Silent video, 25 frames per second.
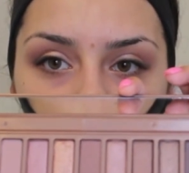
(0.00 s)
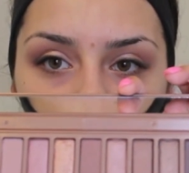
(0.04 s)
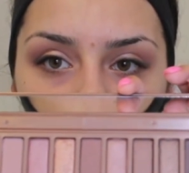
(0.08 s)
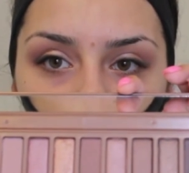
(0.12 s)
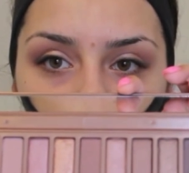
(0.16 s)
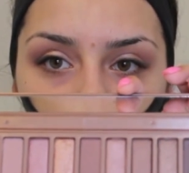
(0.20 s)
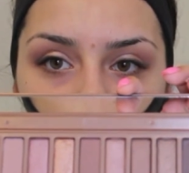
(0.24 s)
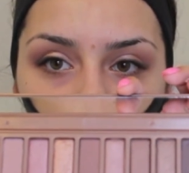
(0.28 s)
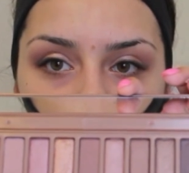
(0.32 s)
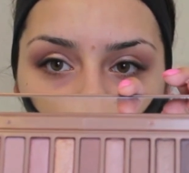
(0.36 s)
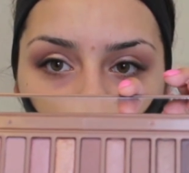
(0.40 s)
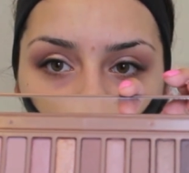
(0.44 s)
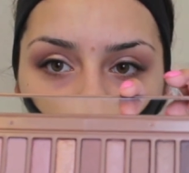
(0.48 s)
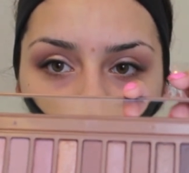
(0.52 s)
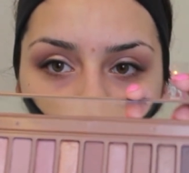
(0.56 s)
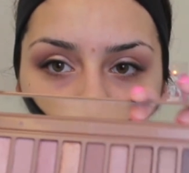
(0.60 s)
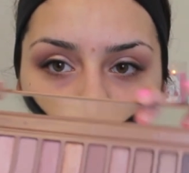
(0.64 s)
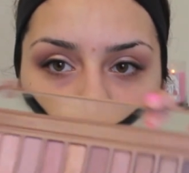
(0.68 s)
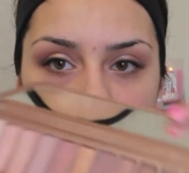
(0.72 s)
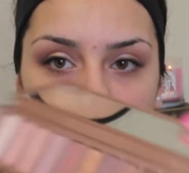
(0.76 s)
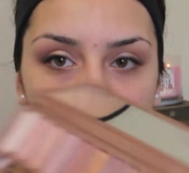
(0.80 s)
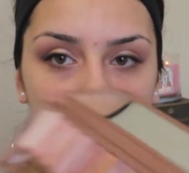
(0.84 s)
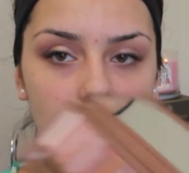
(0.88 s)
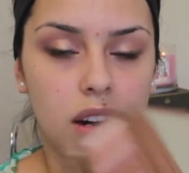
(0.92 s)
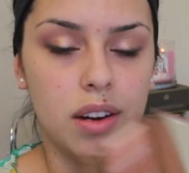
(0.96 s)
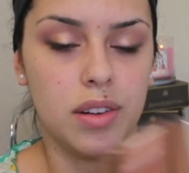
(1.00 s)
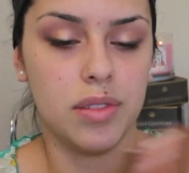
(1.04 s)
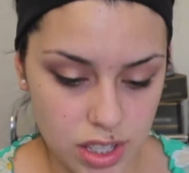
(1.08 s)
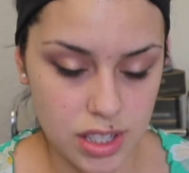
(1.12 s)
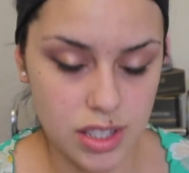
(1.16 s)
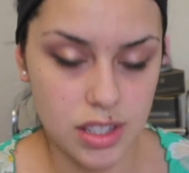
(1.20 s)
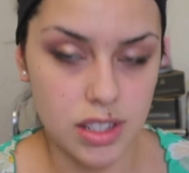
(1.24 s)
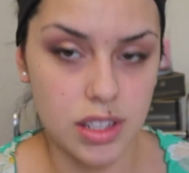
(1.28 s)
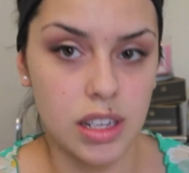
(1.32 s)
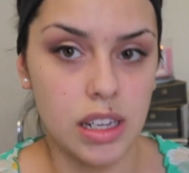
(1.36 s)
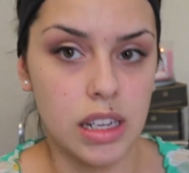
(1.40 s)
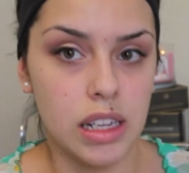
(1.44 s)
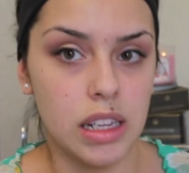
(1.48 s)
this color right here.
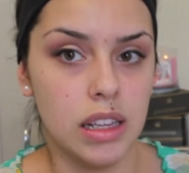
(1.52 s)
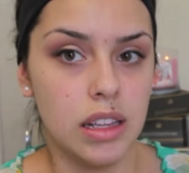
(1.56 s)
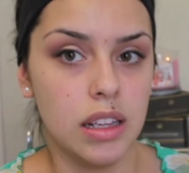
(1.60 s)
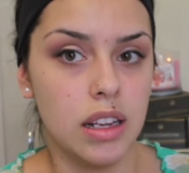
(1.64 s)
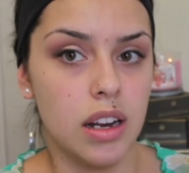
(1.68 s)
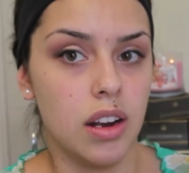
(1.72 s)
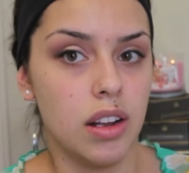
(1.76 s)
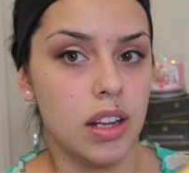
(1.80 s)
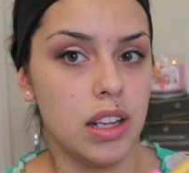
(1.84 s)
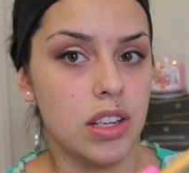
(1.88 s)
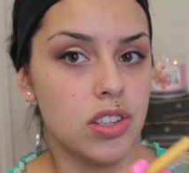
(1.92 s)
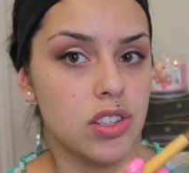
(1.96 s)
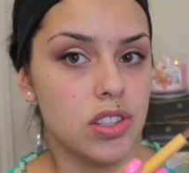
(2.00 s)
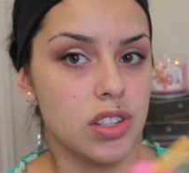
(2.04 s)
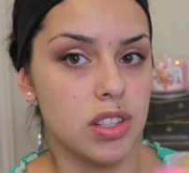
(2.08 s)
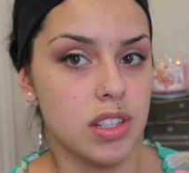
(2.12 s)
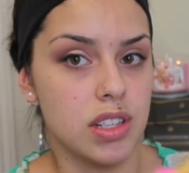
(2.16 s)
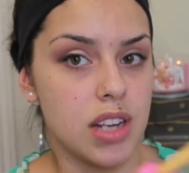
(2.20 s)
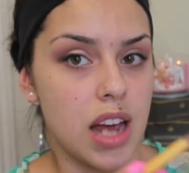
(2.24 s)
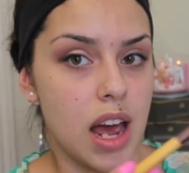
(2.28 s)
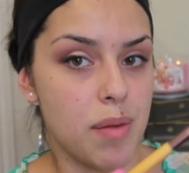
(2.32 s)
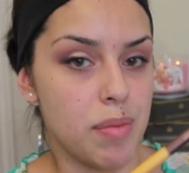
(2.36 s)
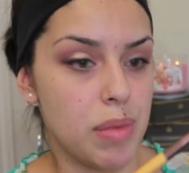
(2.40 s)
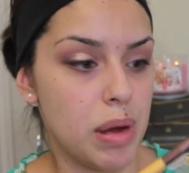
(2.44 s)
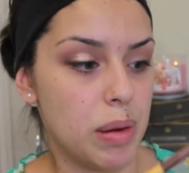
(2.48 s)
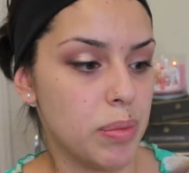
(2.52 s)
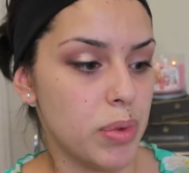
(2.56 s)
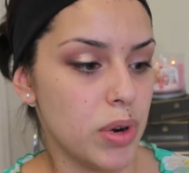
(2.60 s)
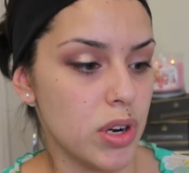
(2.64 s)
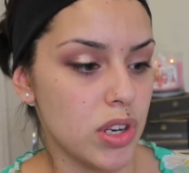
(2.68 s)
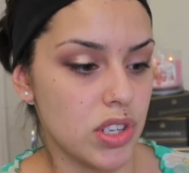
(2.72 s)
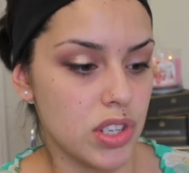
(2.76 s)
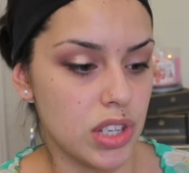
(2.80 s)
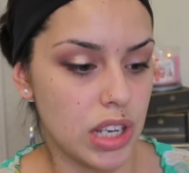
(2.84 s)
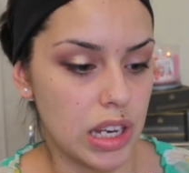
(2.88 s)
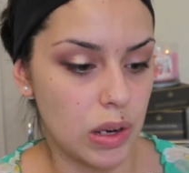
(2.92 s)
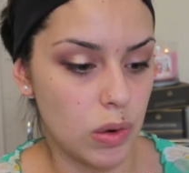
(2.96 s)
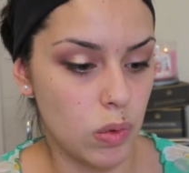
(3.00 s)
Just literally just tap my
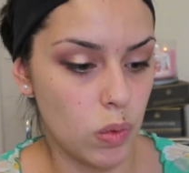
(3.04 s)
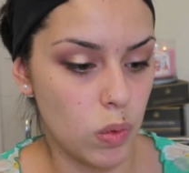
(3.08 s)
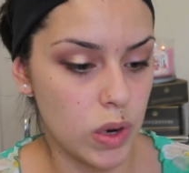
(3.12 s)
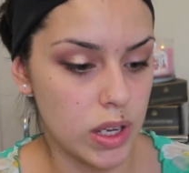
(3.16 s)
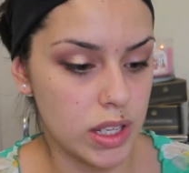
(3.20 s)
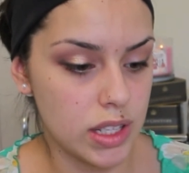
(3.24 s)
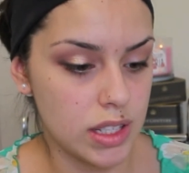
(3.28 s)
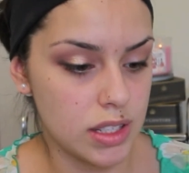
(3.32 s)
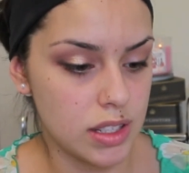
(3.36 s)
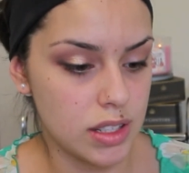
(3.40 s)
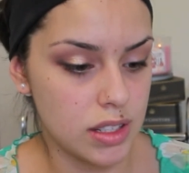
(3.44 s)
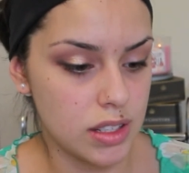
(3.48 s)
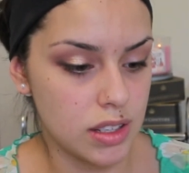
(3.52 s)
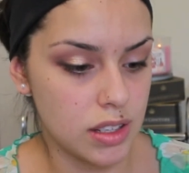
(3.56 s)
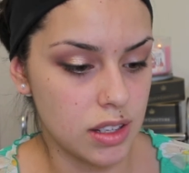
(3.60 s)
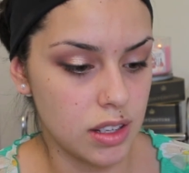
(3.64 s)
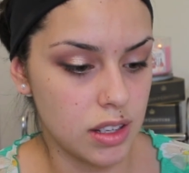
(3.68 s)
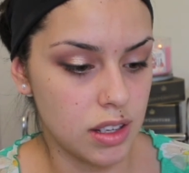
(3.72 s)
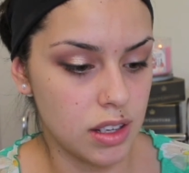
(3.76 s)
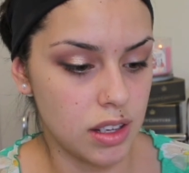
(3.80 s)
brush like once.